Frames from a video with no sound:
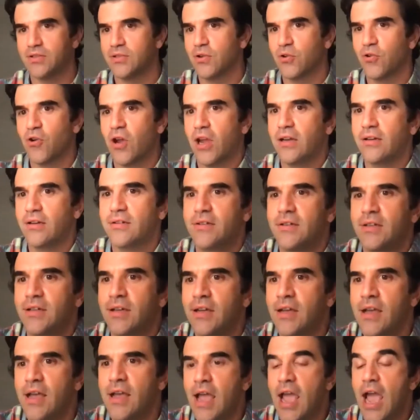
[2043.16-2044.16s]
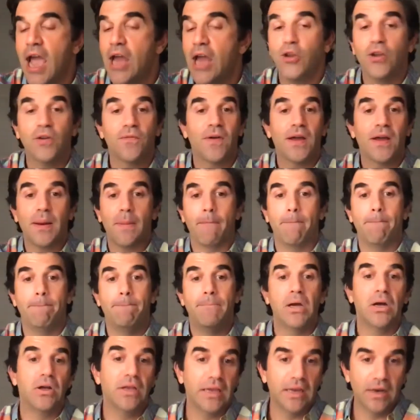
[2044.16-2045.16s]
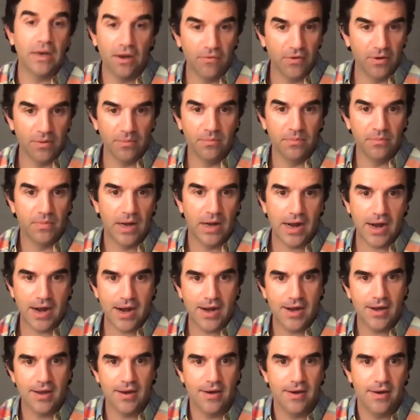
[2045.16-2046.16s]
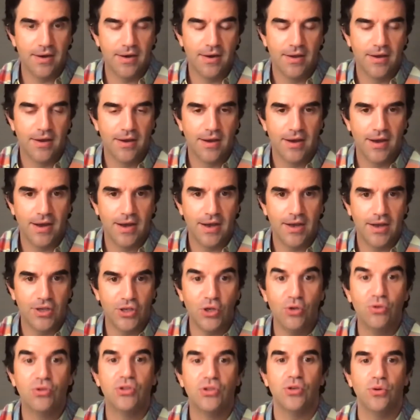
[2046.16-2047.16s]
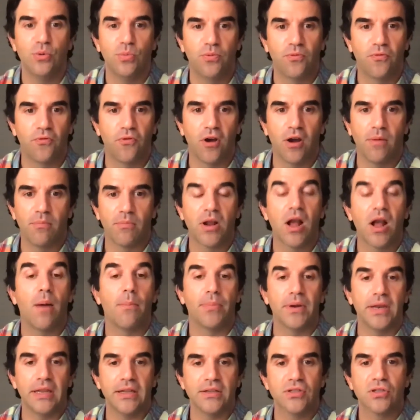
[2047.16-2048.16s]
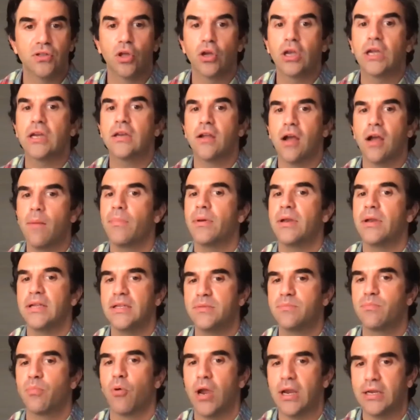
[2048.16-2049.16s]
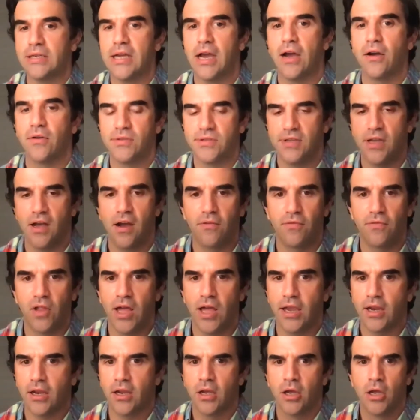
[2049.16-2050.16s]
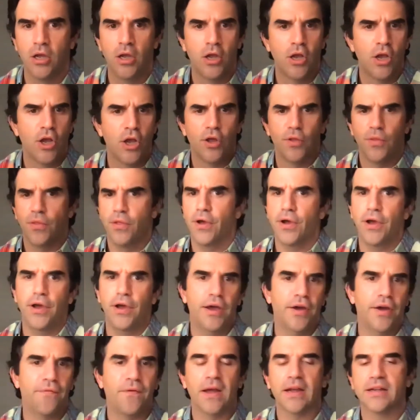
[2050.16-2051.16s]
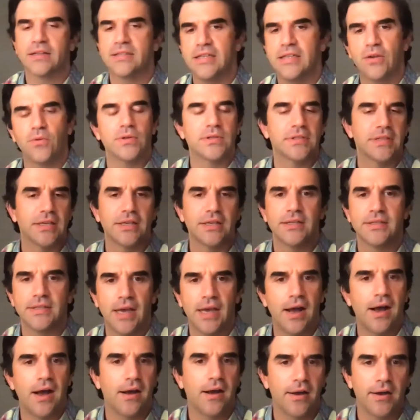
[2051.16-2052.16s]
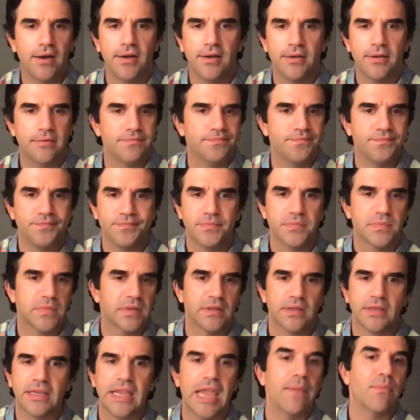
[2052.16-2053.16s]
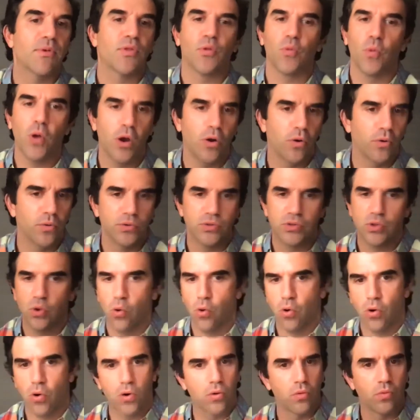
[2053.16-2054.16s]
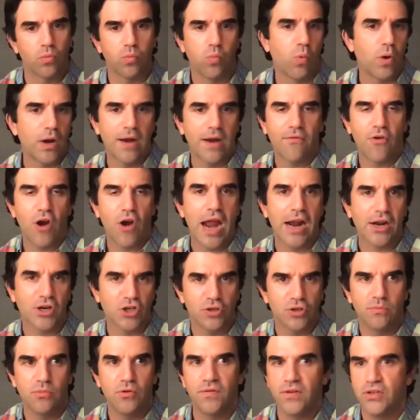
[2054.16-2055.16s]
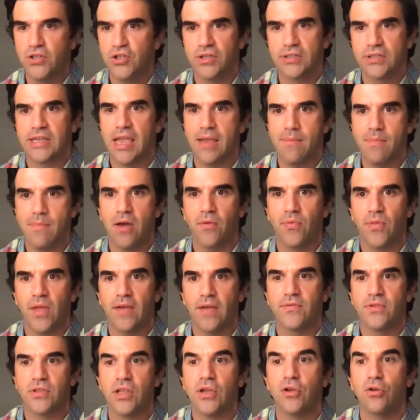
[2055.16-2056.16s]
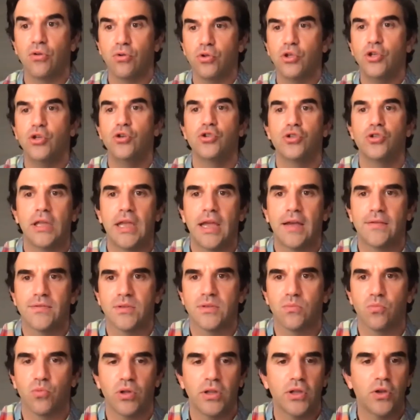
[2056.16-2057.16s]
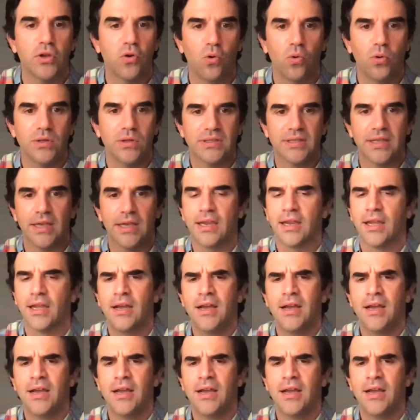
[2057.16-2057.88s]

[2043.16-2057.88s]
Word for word: they're great, and you can find a billion of them on uh, YouTube from companies. Look at companies' breakdowns of like the effect sequences on Game of Thrones or whatever action movie just came out. They have, they'll usually have some really cool. It's like